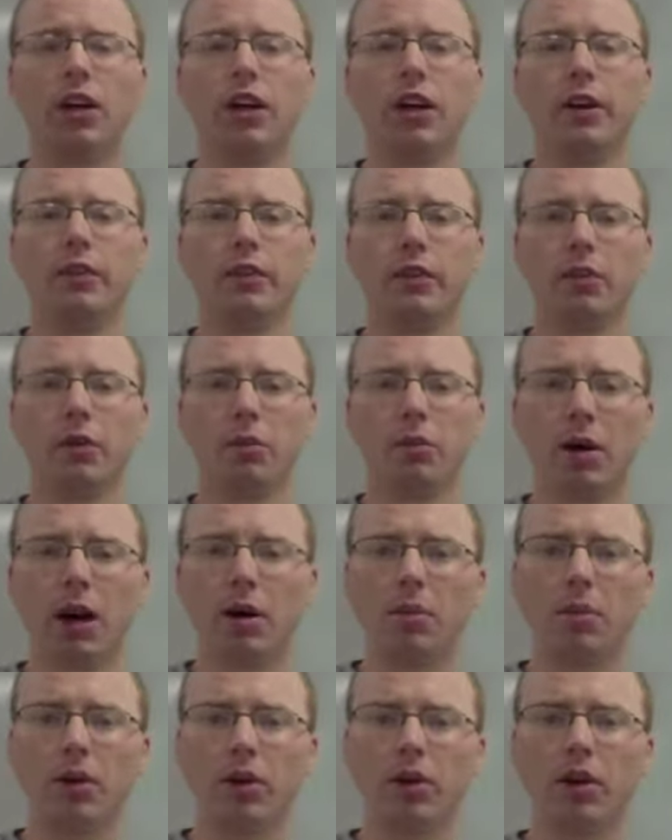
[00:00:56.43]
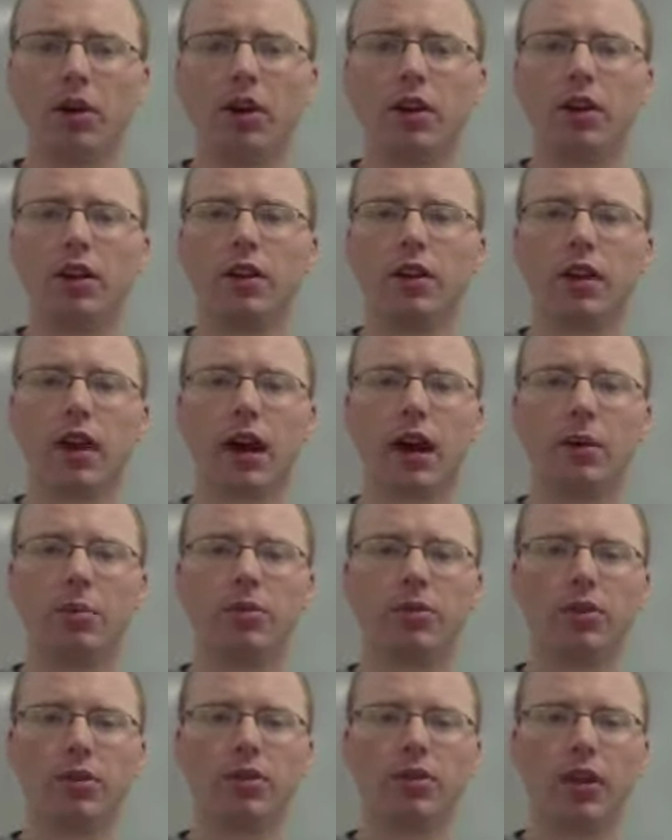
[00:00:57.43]
If you remember, the
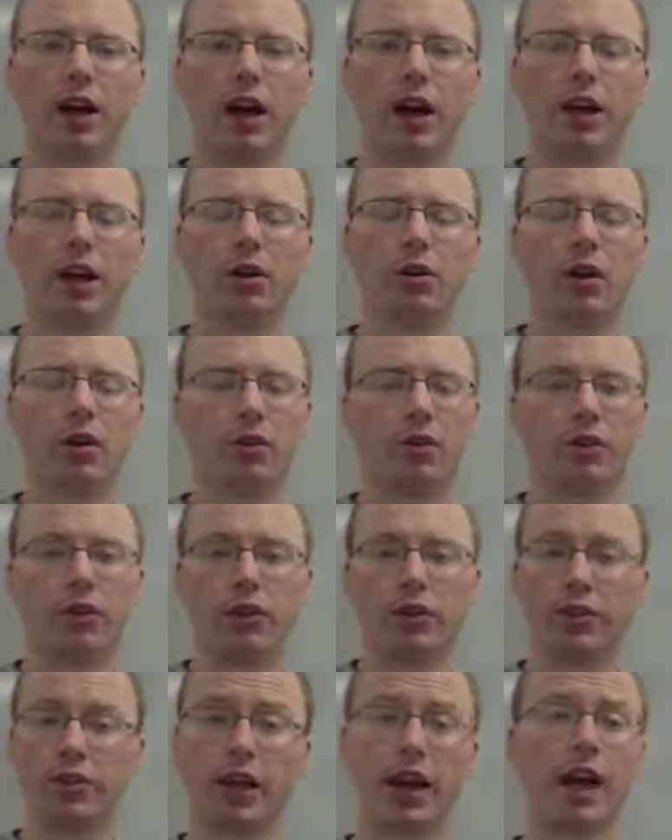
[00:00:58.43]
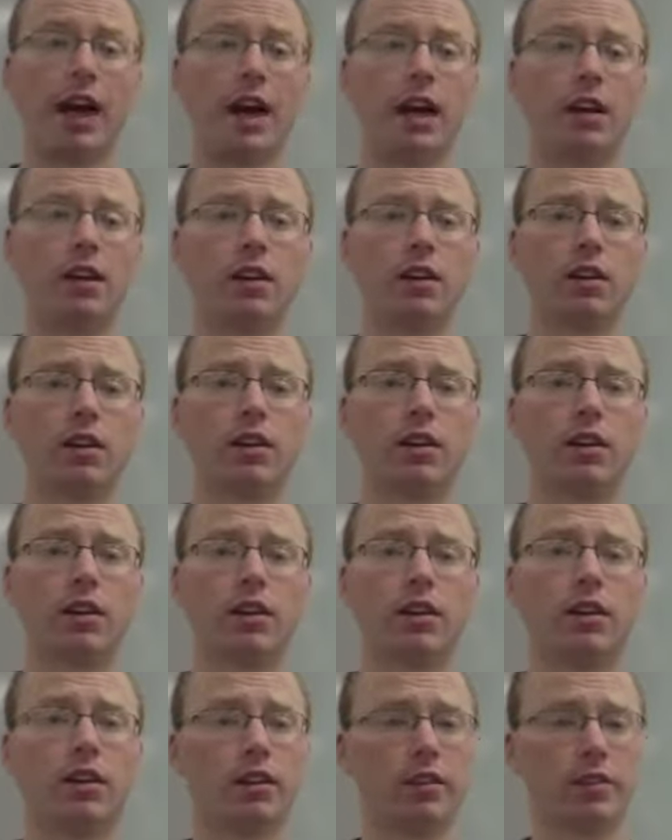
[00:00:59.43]
absolute value of 10
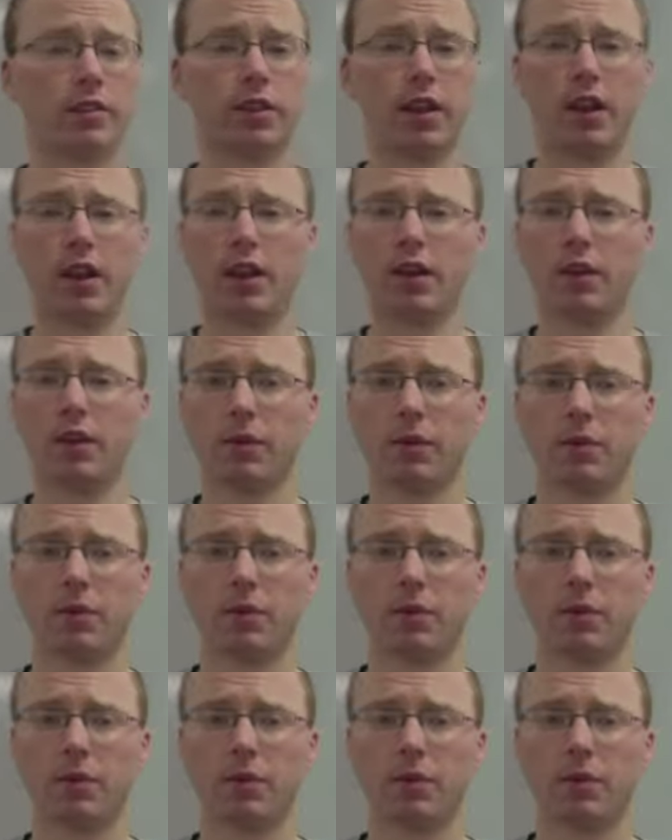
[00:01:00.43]
is 10.